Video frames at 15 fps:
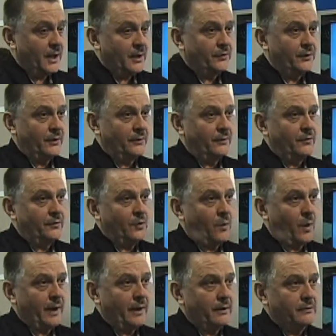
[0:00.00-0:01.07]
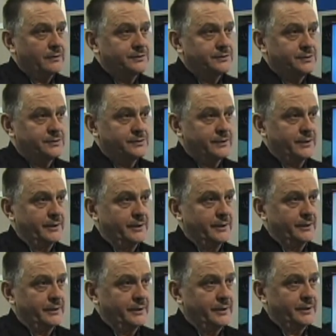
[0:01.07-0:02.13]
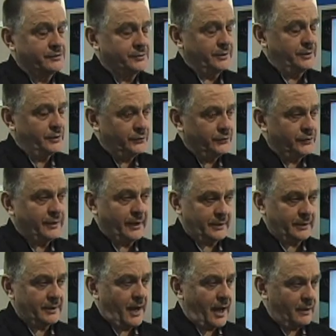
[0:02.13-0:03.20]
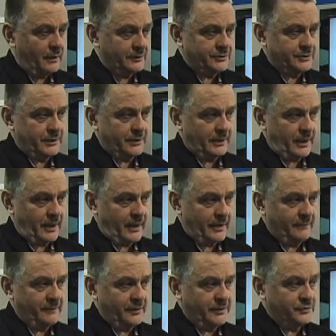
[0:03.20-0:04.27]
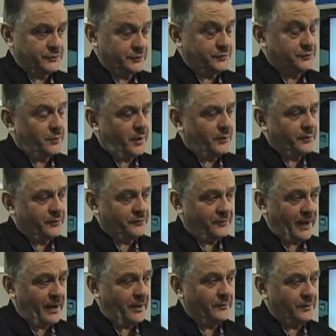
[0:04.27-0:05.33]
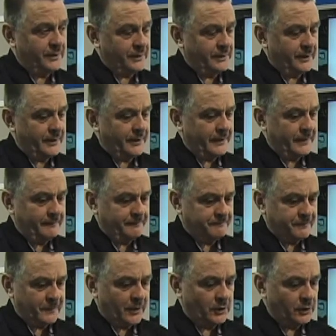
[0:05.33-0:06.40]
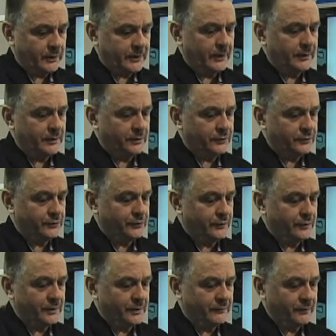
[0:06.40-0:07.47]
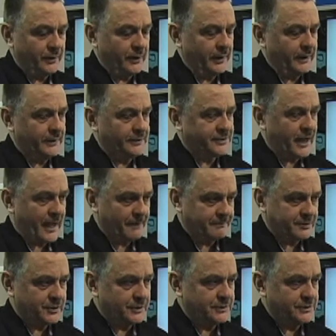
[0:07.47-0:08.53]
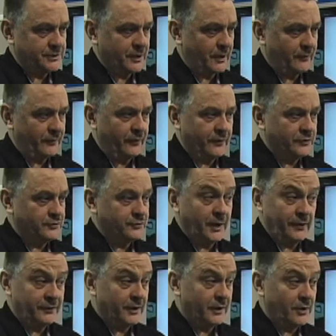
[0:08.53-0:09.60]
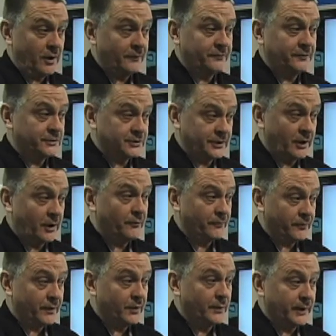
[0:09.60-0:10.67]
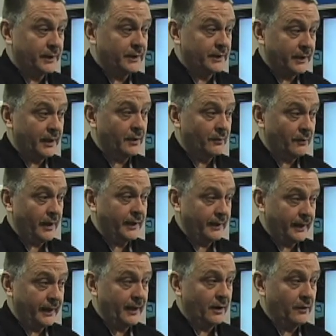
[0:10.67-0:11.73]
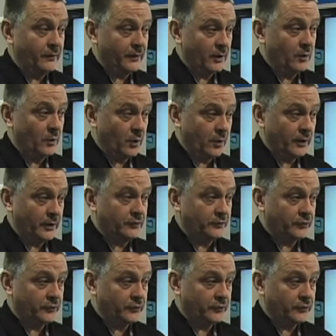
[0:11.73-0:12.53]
The wireless is a new technology in a lot of industries. What we found in looking into the various options are that there's nothing off the shelf that we can get right now that works.